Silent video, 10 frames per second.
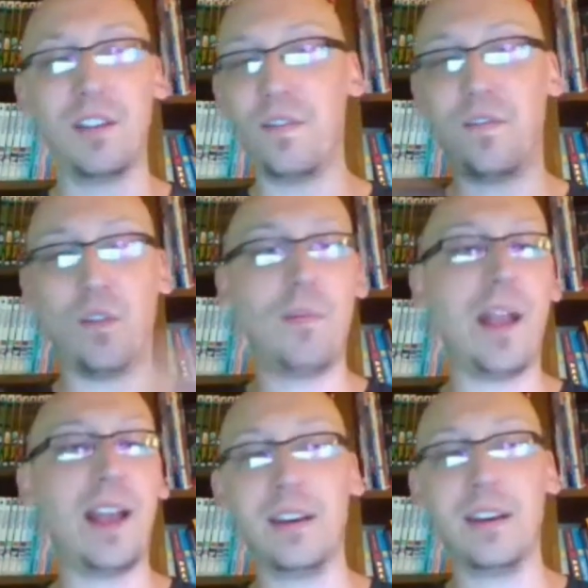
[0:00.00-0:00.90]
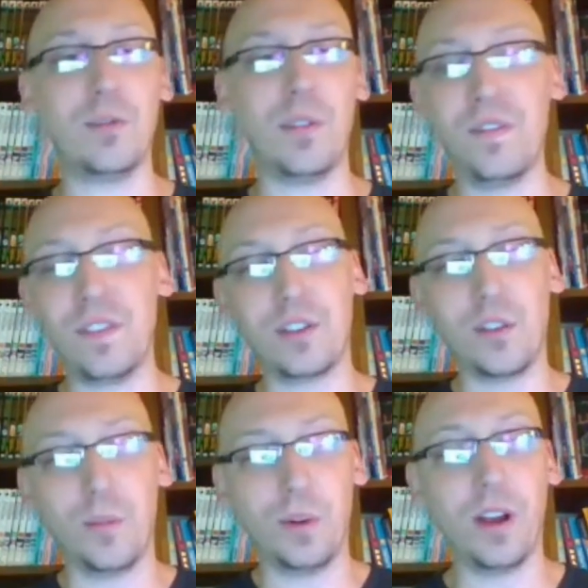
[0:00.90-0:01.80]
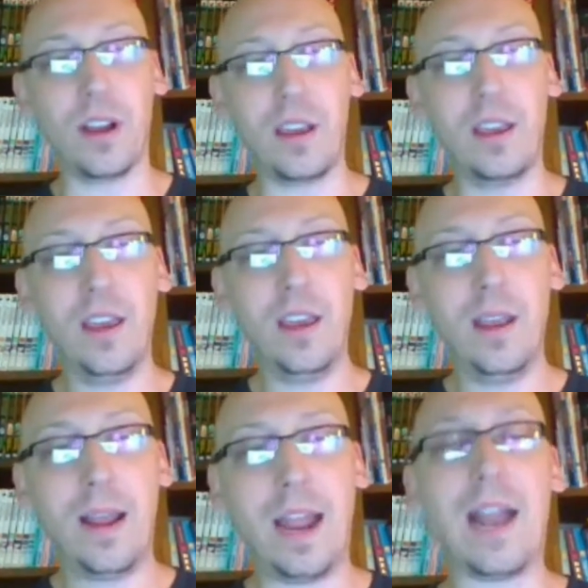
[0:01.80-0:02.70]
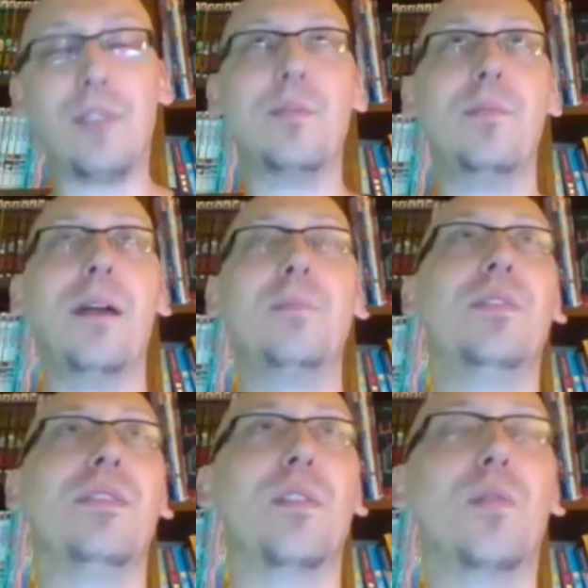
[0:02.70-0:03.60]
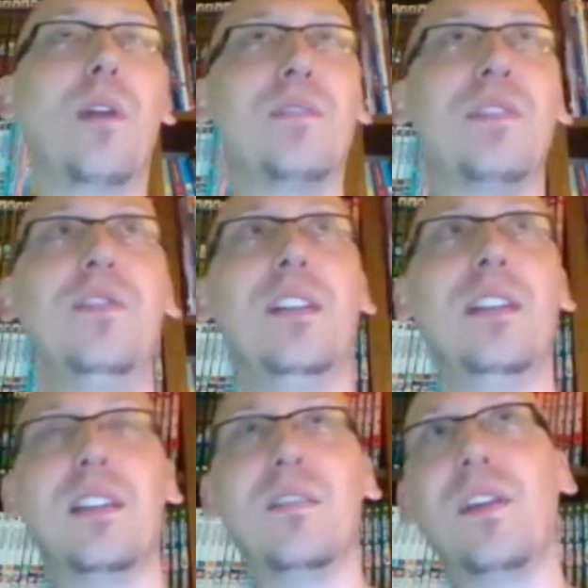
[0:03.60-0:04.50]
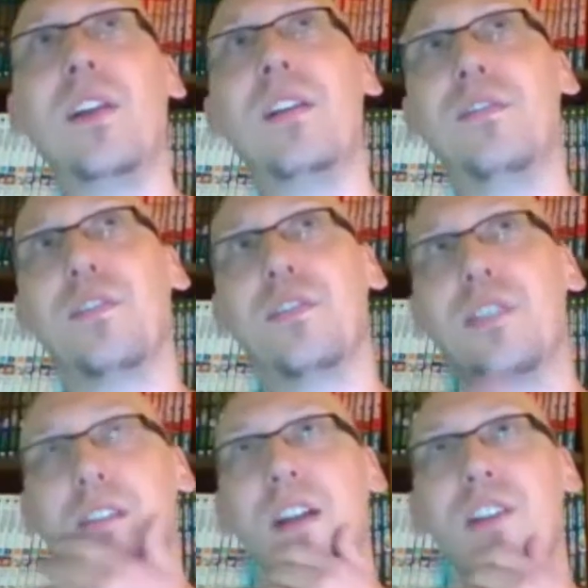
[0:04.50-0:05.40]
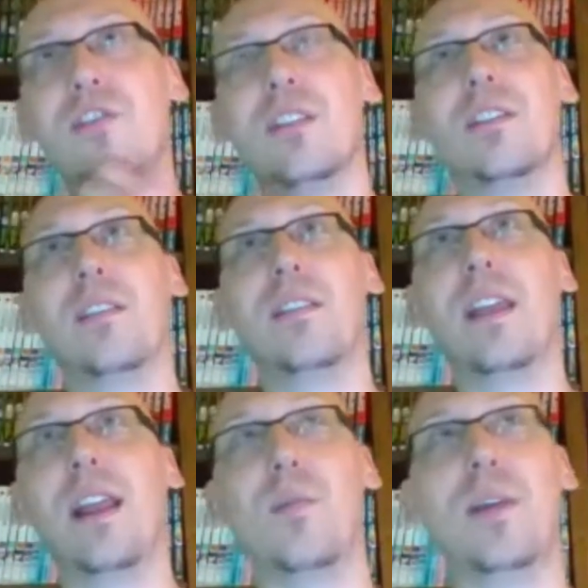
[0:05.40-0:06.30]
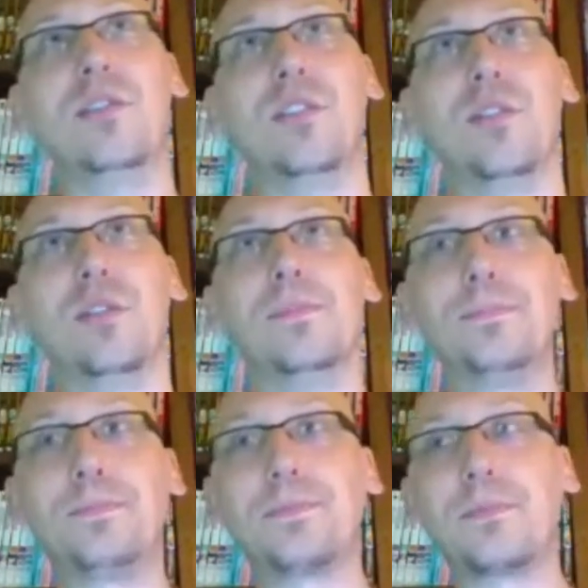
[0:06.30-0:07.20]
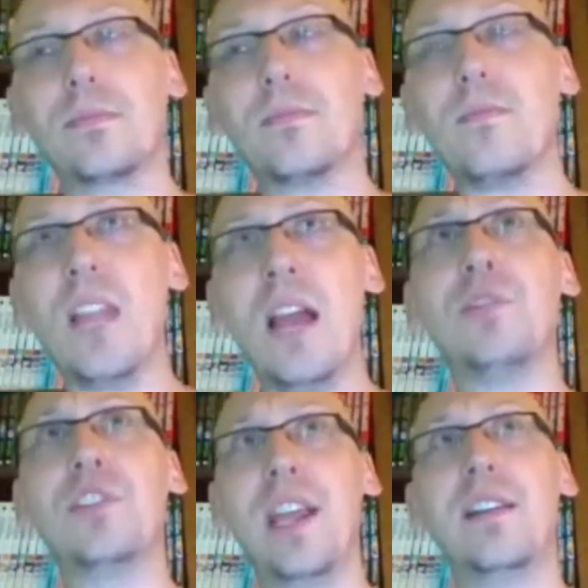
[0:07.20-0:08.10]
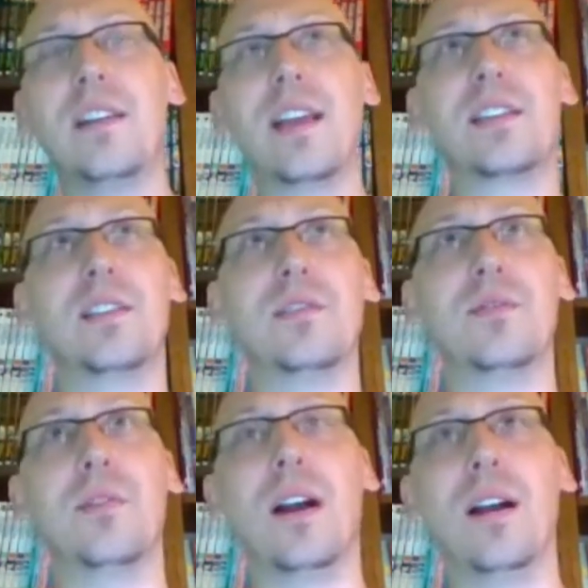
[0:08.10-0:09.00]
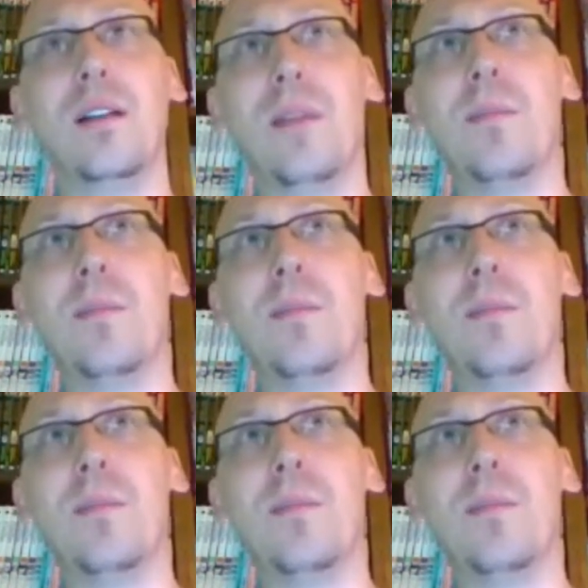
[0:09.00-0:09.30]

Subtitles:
to format it into a physical book. And I remember quite vividly the very first convention that I went to. I was standing next to my